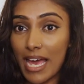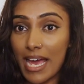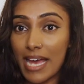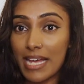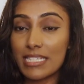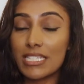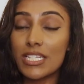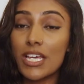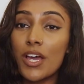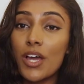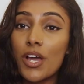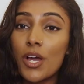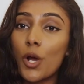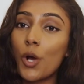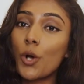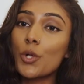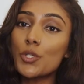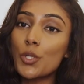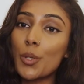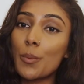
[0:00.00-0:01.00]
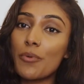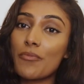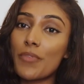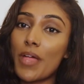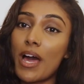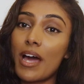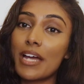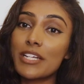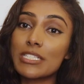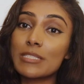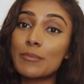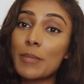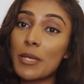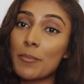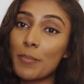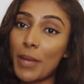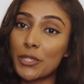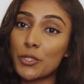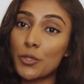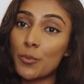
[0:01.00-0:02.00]
And on top of that, I just
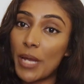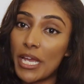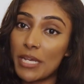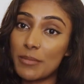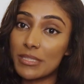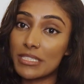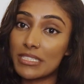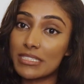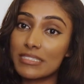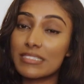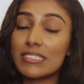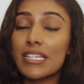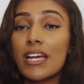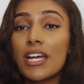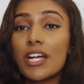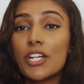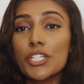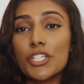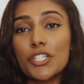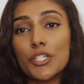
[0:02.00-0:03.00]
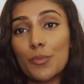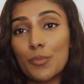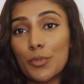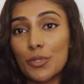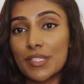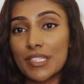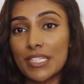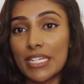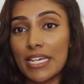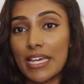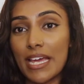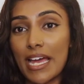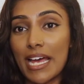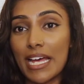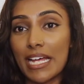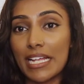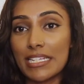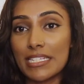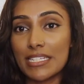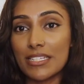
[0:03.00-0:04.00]
make manual payments just to boost it
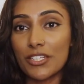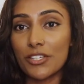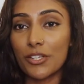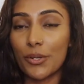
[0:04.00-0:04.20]
and,